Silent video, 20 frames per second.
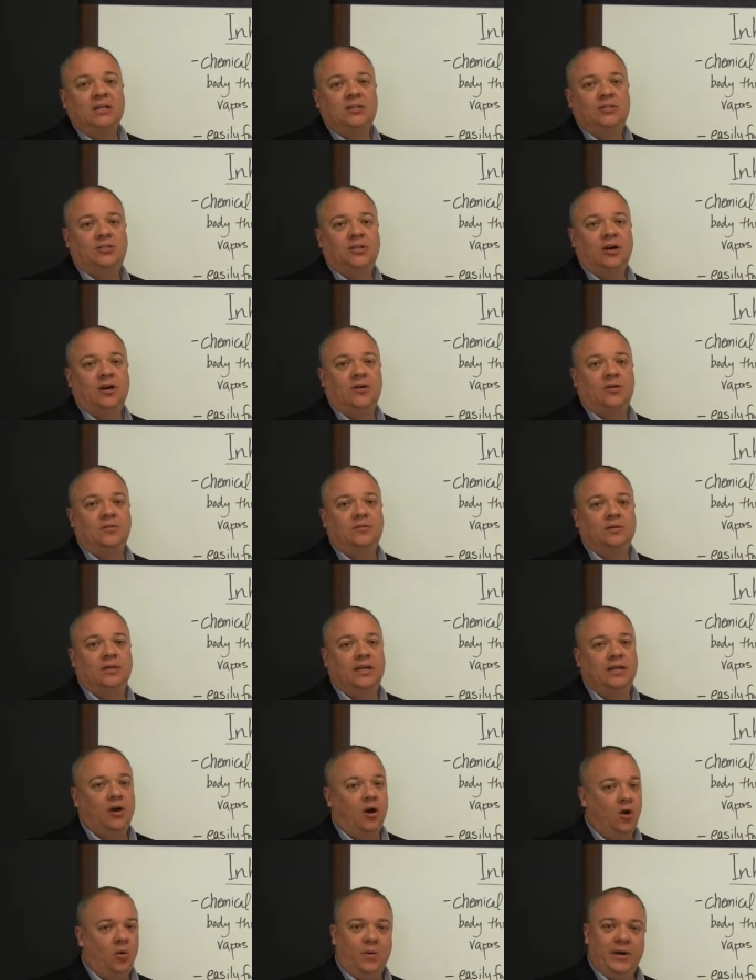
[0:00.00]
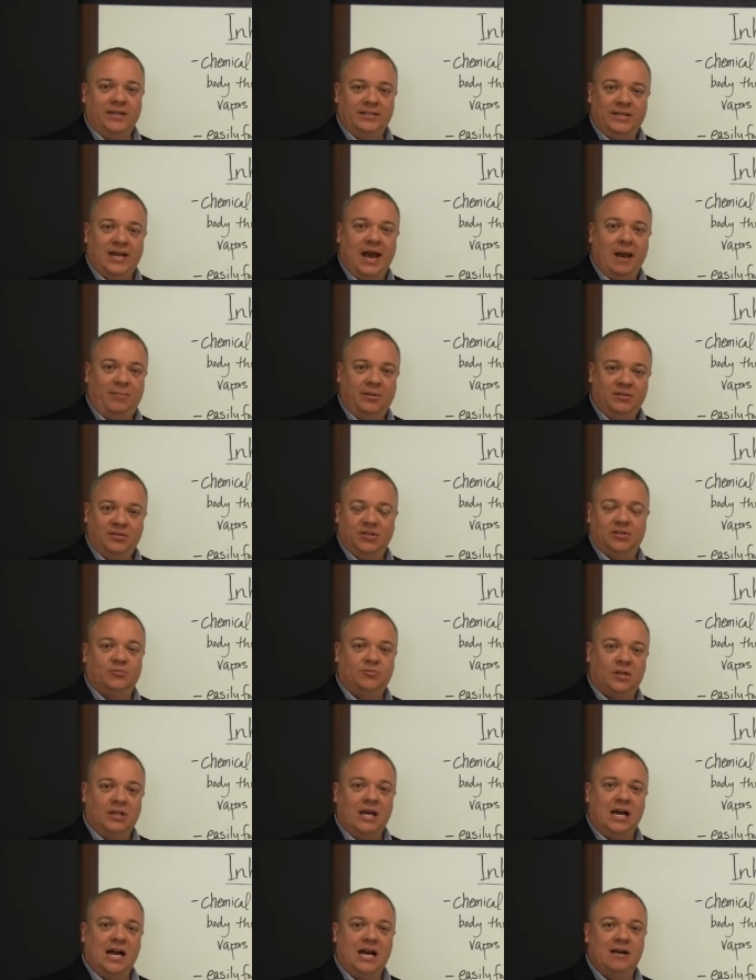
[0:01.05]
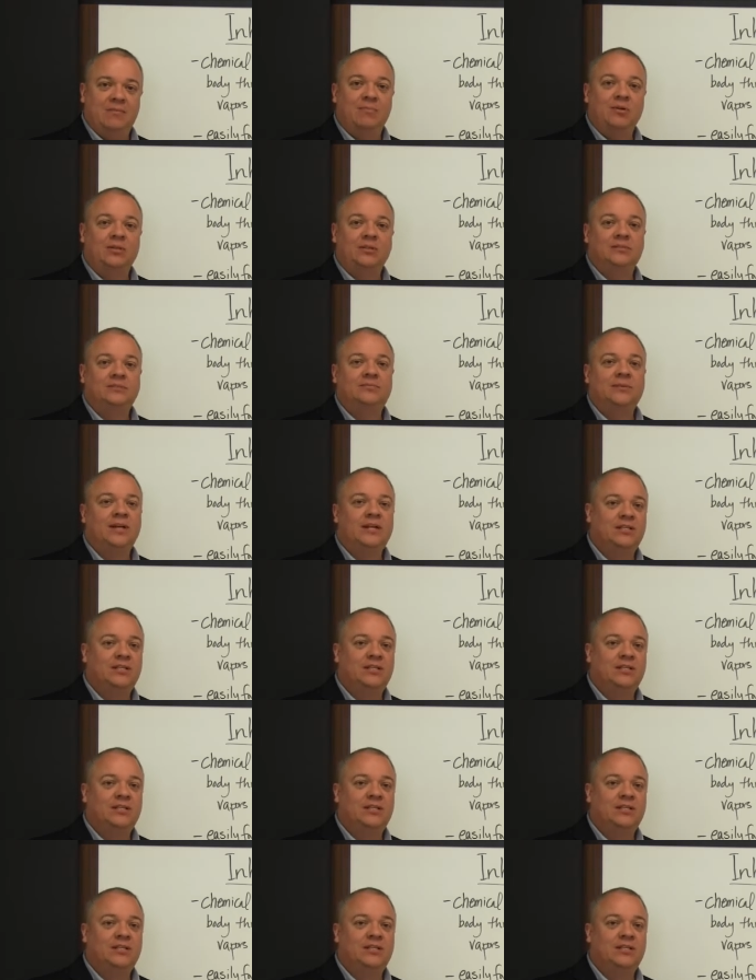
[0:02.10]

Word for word: So it always happens, it's reliable,